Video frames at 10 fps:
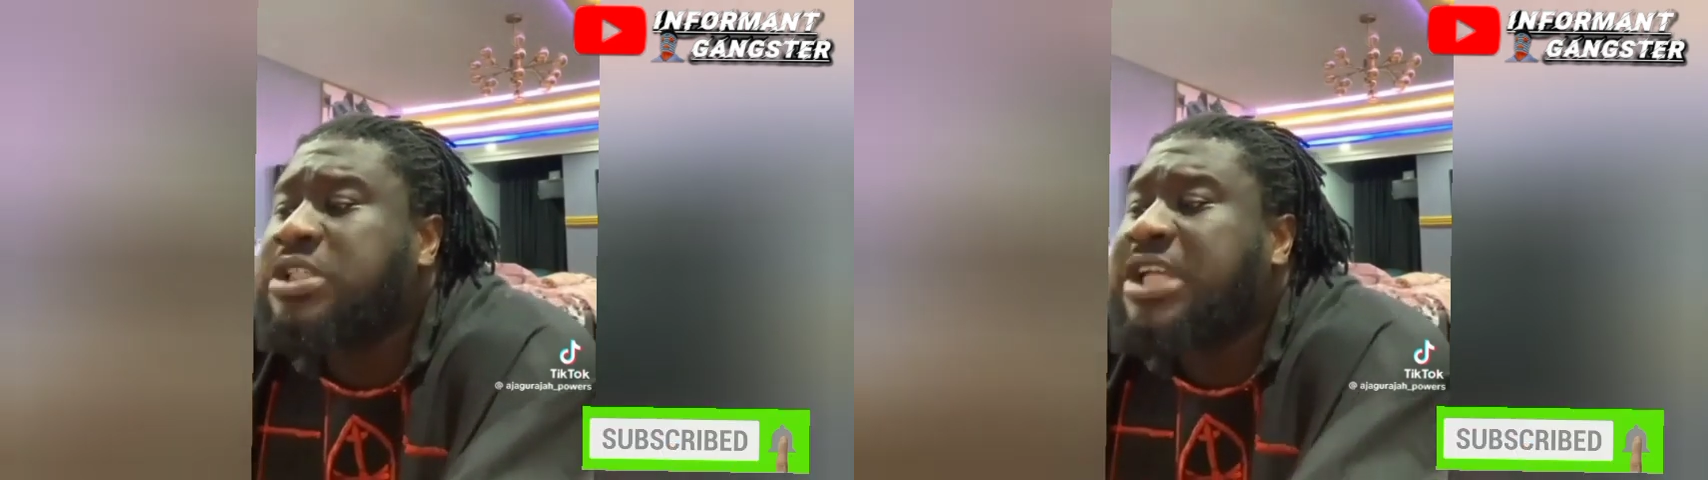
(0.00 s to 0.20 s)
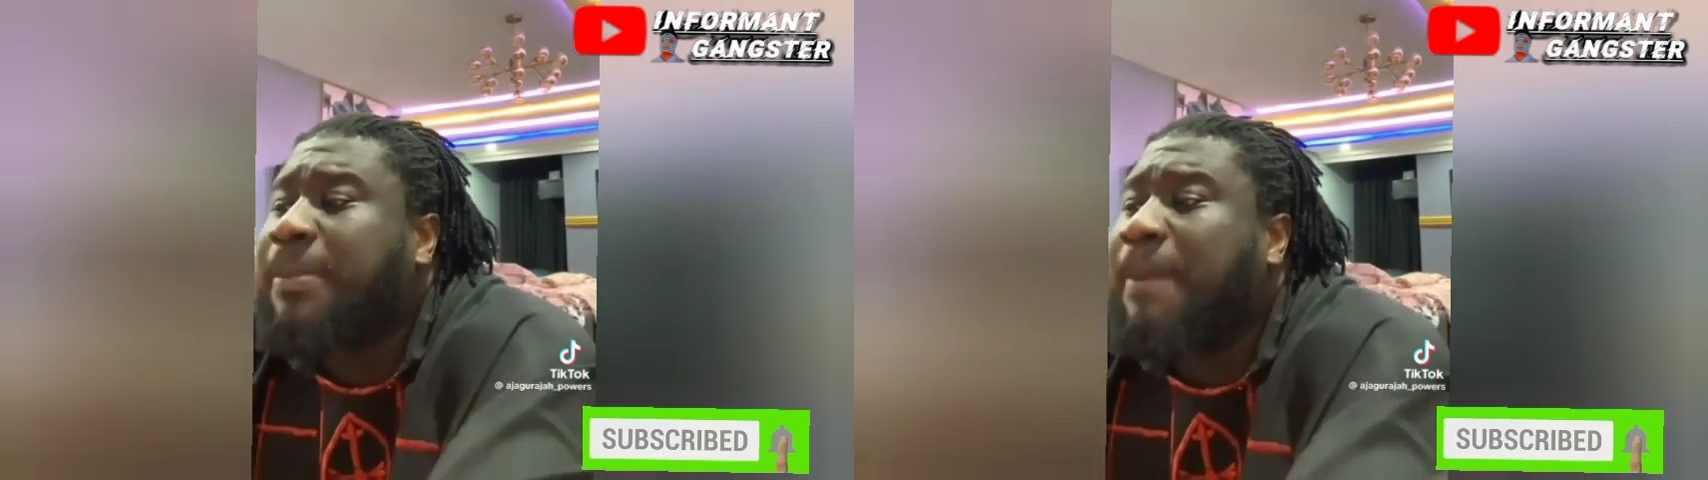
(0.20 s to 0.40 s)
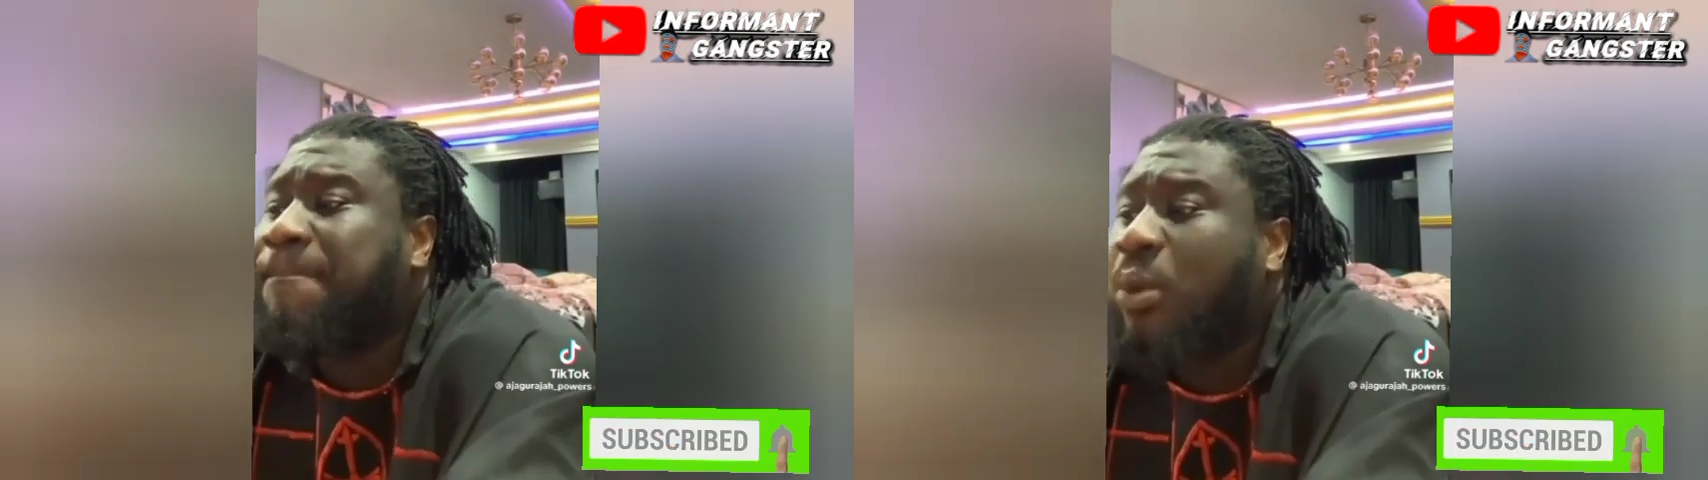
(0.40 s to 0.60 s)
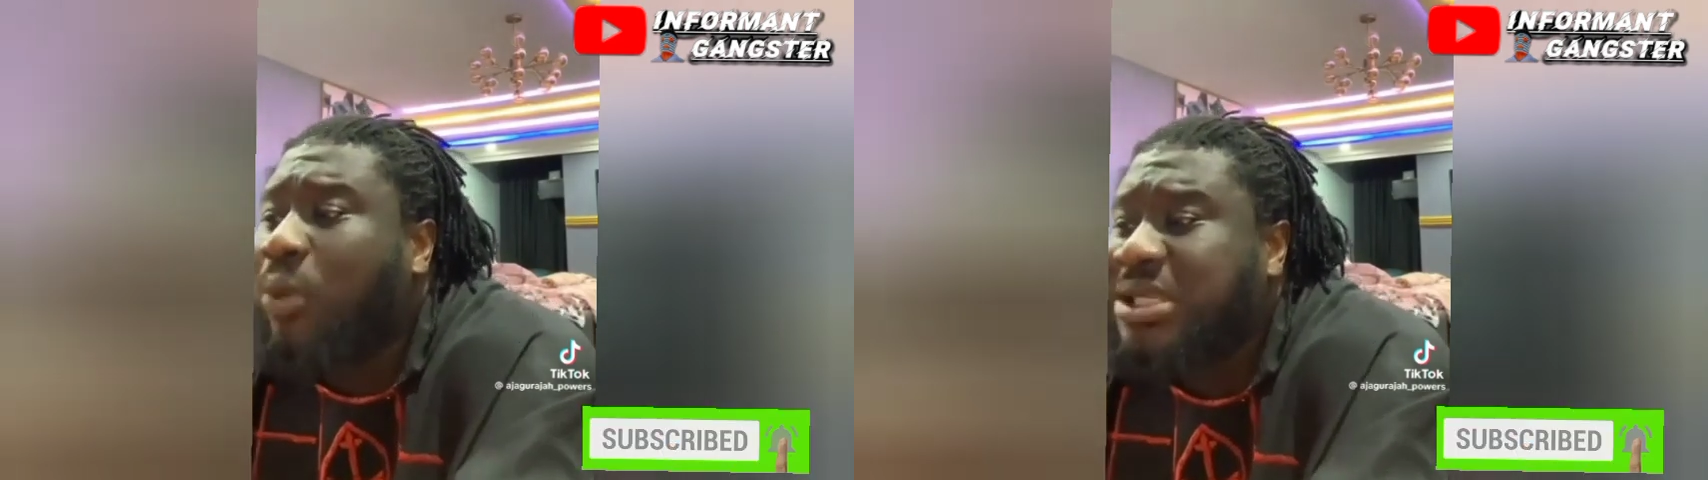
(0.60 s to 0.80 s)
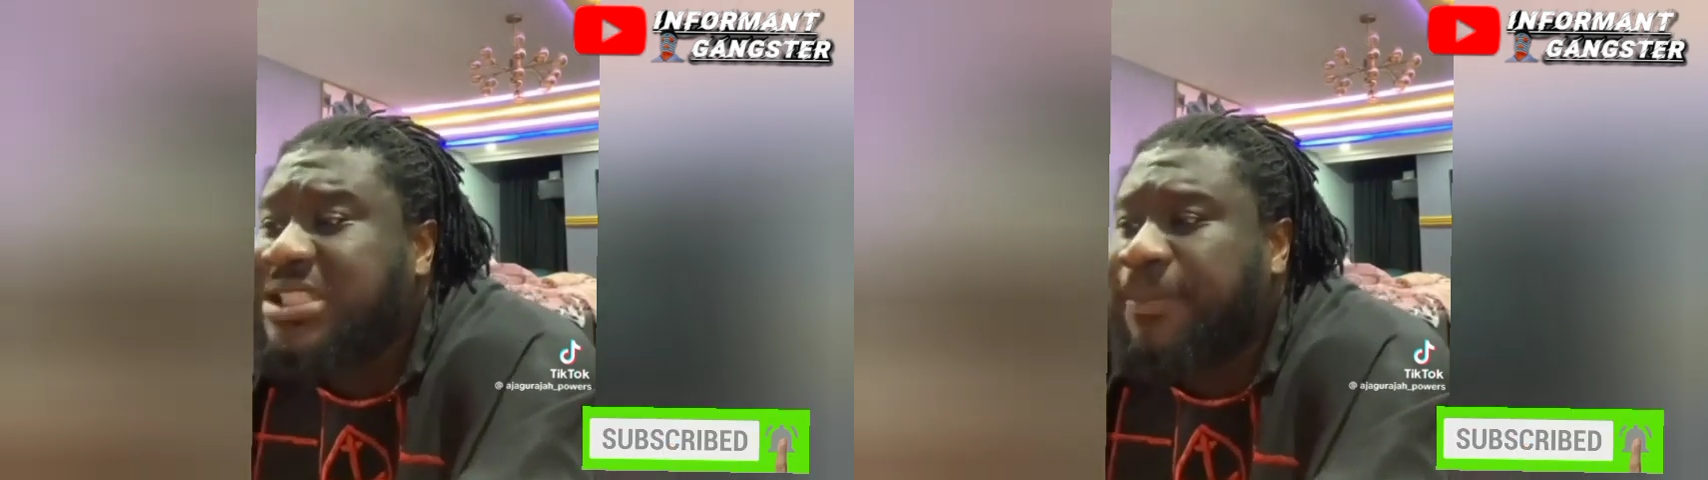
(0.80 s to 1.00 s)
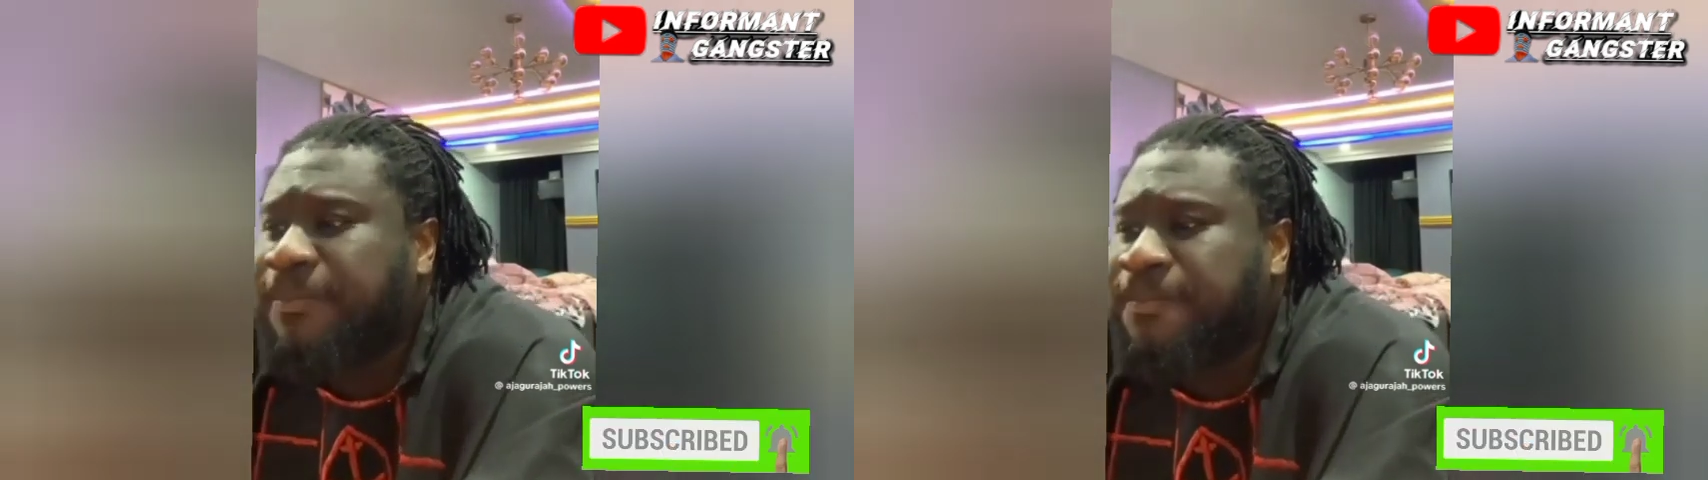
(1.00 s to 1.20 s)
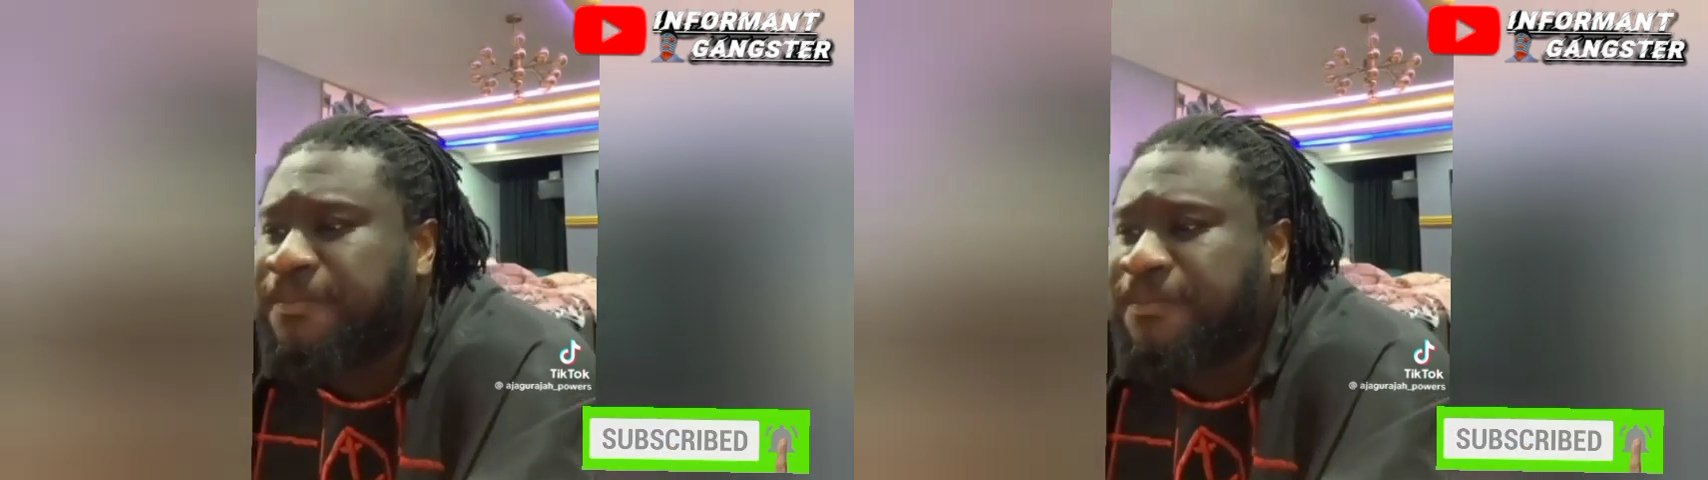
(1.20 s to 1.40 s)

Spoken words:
dos, scabbard pewasem.